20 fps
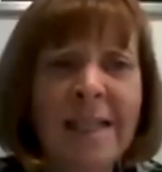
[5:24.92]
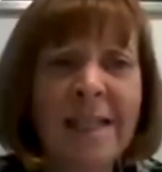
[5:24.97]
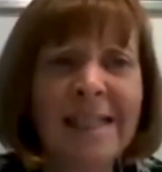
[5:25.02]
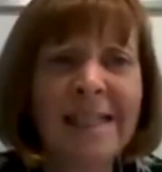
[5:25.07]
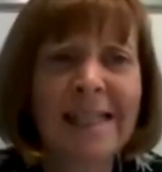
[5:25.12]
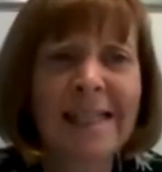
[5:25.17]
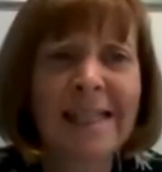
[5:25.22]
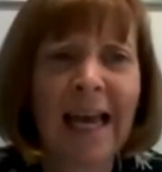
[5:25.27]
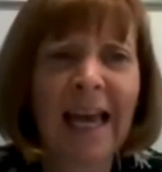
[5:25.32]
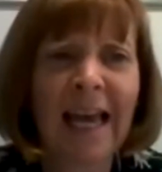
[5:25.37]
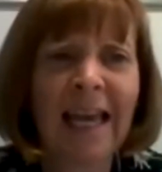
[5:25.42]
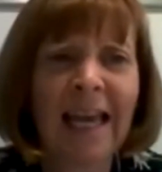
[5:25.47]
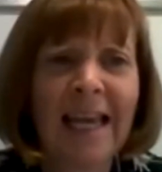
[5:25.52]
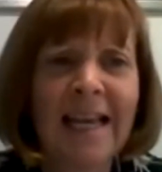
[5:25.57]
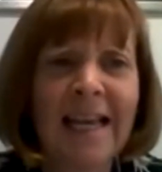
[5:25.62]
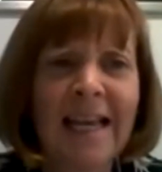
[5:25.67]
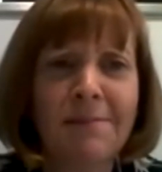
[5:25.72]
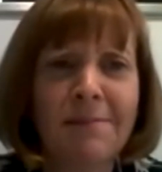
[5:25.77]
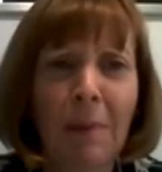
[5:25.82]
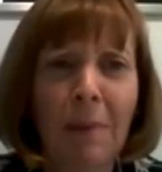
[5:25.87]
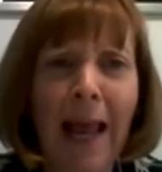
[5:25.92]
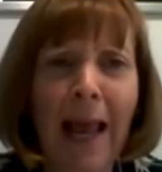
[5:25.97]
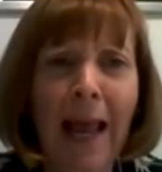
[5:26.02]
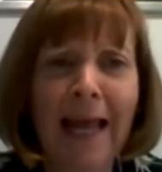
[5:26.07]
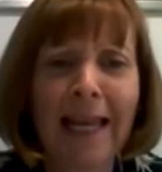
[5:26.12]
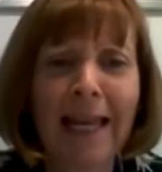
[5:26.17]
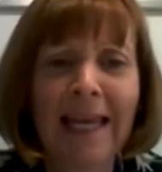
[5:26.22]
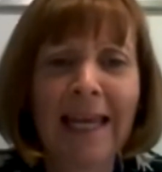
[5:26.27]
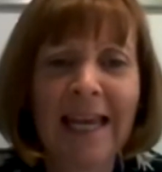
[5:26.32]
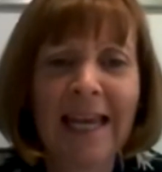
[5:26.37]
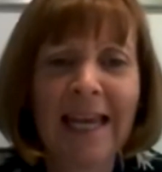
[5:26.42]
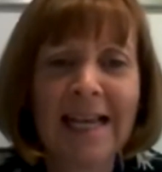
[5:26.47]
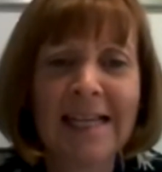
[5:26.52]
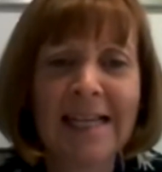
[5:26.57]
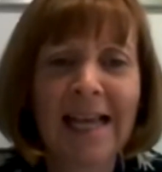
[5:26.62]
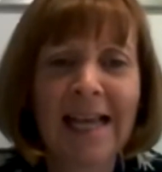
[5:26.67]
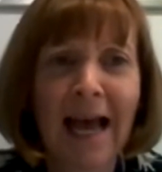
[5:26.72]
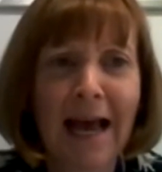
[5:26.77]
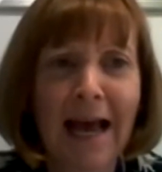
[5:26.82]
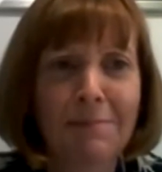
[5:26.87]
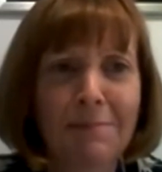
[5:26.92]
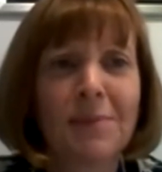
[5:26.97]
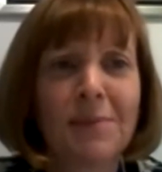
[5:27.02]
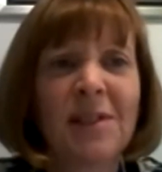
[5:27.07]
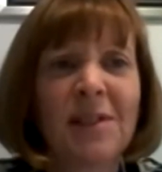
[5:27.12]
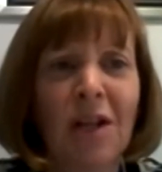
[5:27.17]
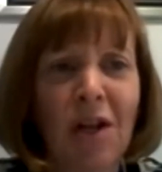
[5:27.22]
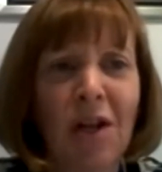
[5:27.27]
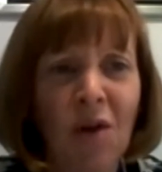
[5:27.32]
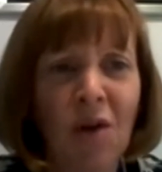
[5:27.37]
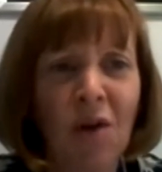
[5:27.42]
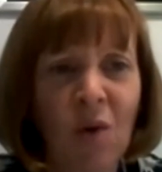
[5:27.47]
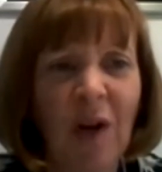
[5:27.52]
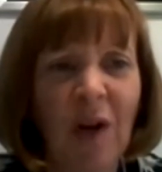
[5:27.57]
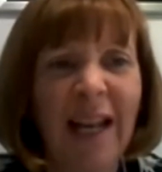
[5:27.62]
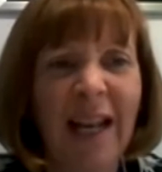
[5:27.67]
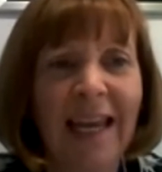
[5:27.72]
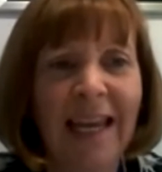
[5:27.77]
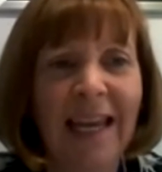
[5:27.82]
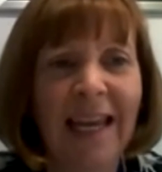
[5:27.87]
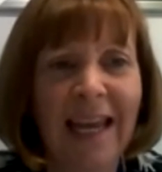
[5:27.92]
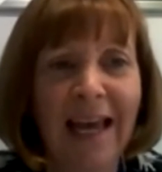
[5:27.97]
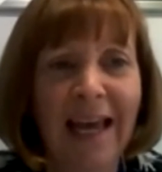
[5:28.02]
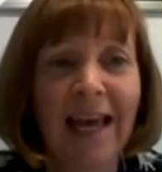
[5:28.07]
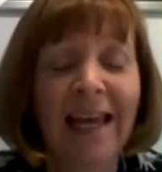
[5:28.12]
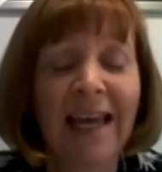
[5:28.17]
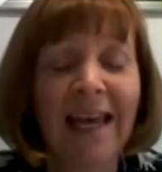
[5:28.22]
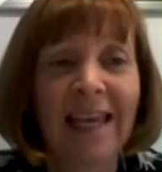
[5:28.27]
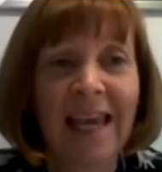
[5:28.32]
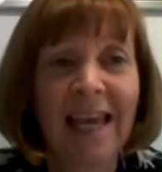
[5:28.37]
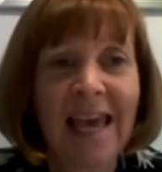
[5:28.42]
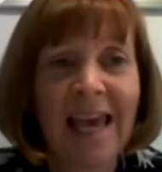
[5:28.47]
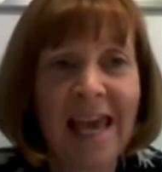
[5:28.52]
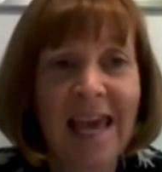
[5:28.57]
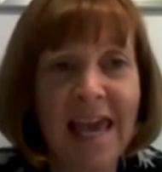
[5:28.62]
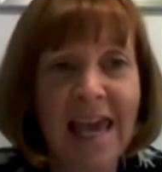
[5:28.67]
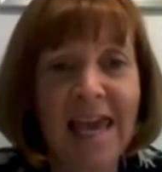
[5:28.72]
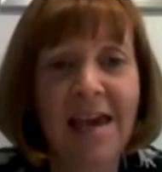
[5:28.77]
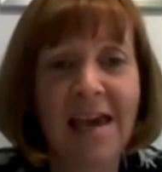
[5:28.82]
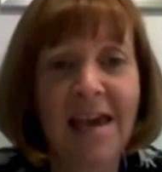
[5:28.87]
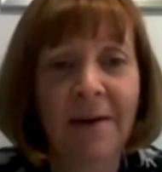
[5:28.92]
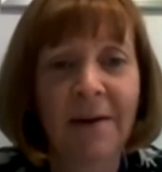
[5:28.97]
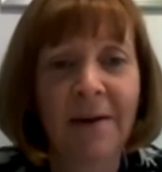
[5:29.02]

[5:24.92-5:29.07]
I would say is planning is absolutely key,